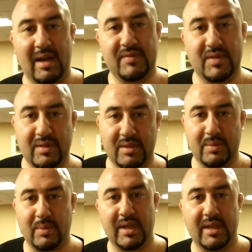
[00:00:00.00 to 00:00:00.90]
After
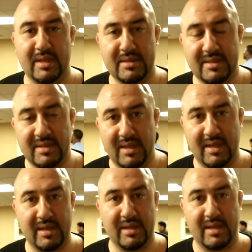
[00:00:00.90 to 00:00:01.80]
the weigh-ins
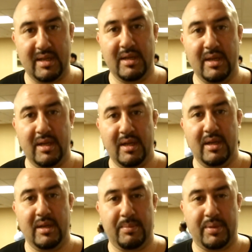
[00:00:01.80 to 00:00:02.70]
and uh,
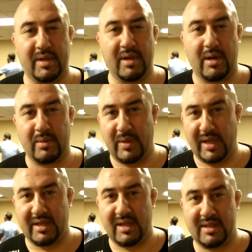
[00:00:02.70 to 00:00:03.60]
pretty hard
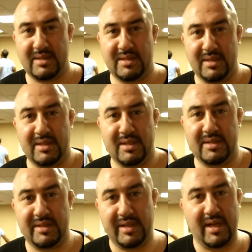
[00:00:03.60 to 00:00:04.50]
weight cuts and
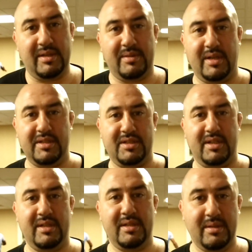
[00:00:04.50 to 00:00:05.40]

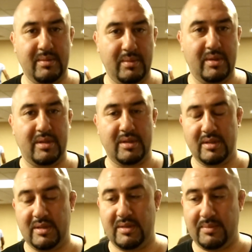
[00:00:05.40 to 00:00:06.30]
dehydration, we'll
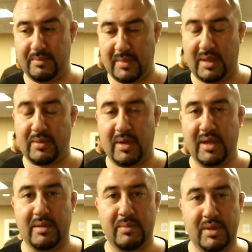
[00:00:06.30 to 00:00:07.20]
make
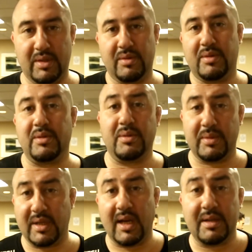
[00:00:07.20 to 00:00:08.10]
weight and we'll go through the
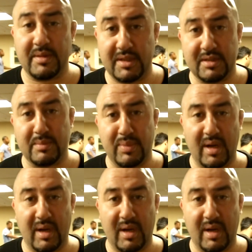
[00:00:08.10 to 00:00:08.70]
rehydration